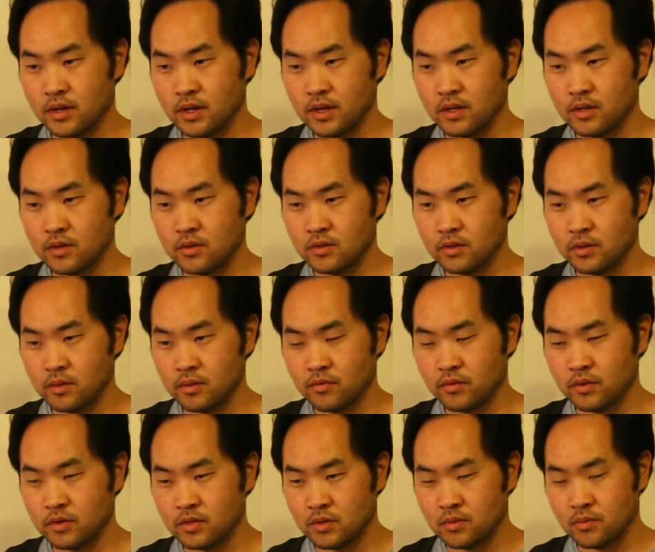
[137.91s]
I usually
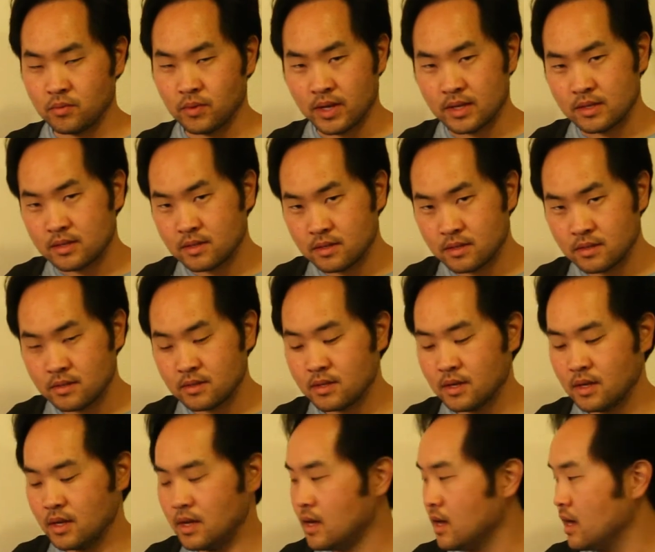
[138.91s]
refer to raisins.